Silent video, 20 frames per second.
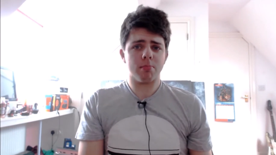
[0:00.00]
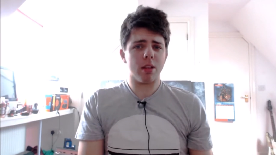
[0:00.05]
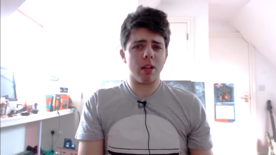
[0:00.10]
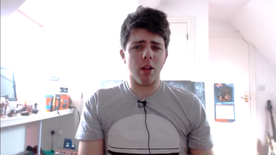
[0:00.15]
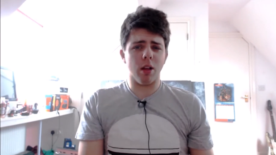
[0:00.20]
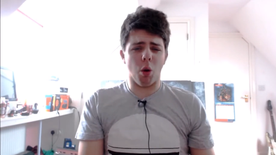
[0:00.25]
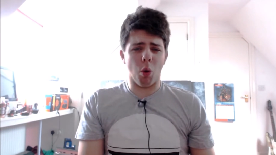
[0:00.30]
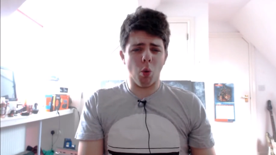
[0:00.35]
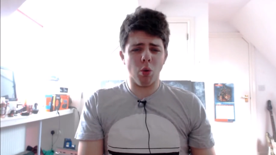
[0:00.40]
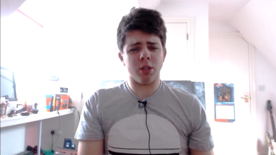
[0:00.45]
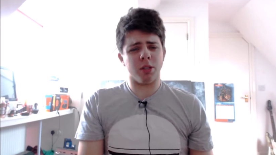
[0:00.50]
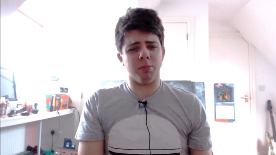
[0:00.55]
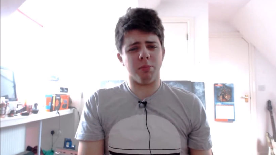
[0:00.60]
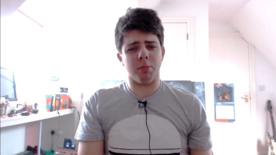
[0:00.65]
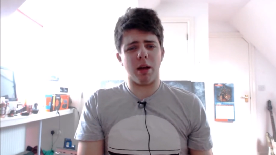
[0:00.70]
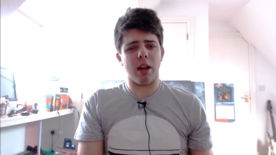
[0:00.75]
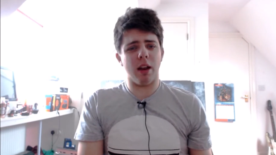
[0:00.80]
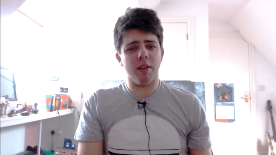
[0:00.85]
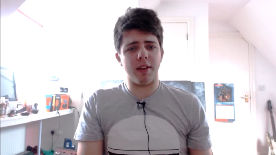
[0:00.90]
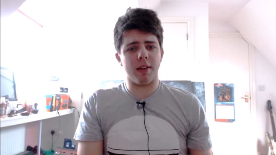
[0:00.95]
Awesome,
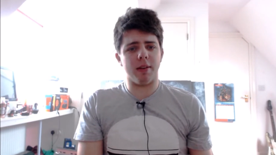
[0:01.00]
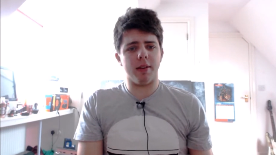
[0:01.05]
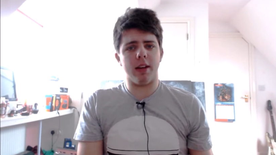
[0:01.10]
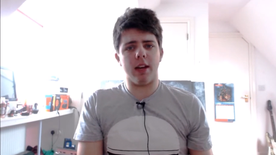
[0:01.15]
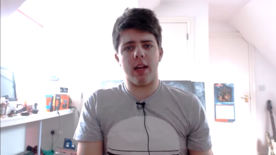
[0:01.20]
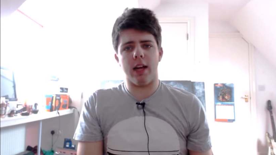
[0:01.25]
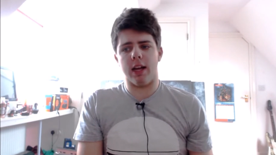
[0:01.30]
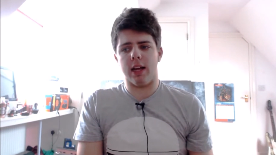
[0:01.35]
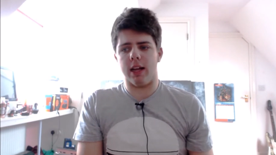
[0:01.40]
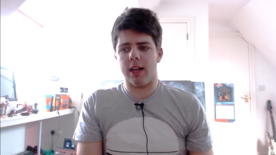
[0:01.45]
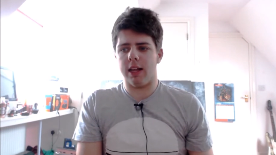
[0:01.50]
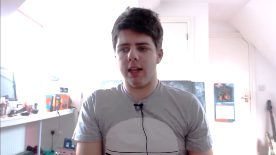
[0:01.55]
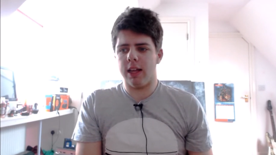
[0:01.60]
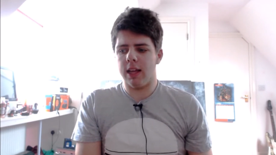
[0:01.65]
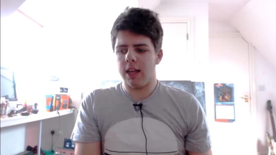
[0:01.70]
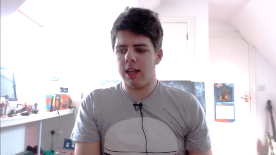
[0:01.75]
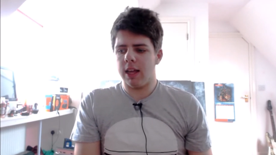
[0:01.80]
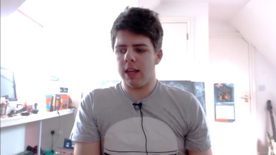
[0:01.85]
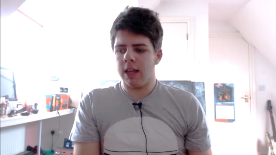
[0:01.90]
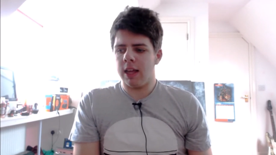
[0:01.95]
I love it. And
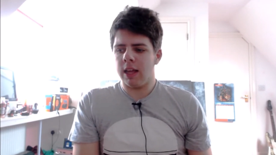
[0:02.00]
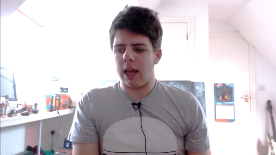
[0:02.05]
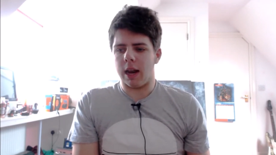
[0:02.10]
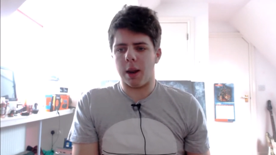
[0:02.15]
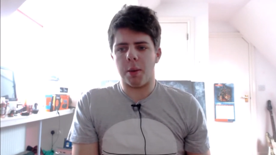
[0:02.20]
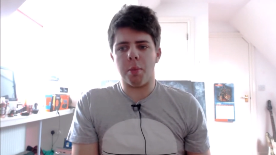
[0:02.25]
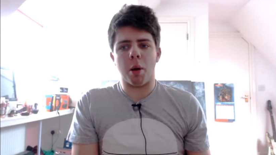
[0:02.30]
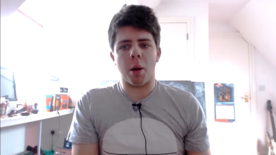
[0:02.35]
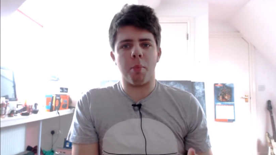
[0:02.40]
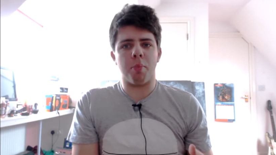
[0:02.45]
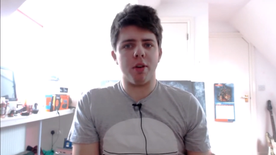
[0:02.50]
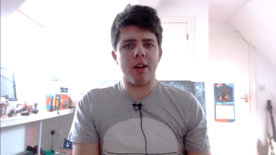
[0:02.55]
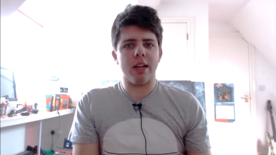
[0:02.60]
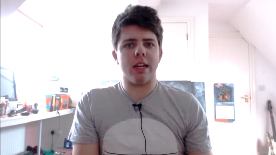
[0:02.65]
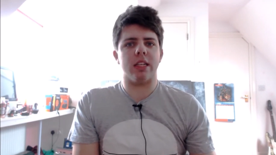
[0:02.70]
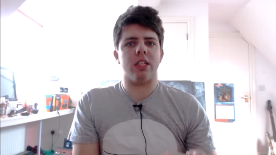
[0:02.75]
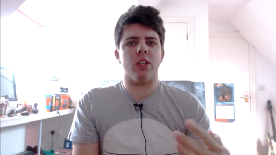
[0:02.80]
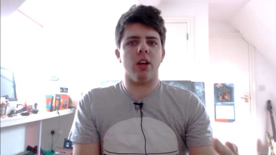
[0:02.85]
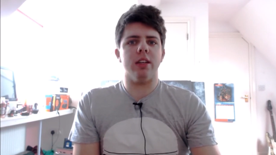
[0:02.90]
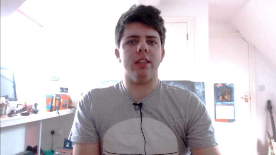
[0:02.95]
I'm pretty
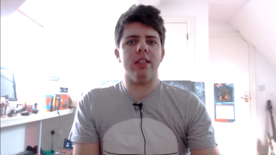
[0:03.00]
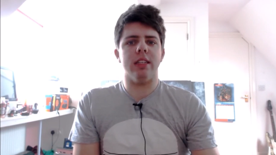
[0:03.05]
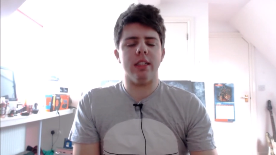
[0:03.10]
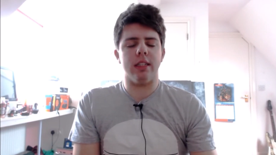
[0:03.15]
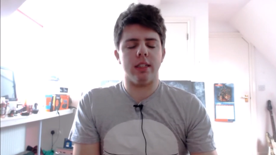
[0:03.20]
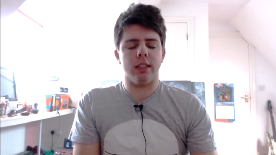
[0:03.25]
excited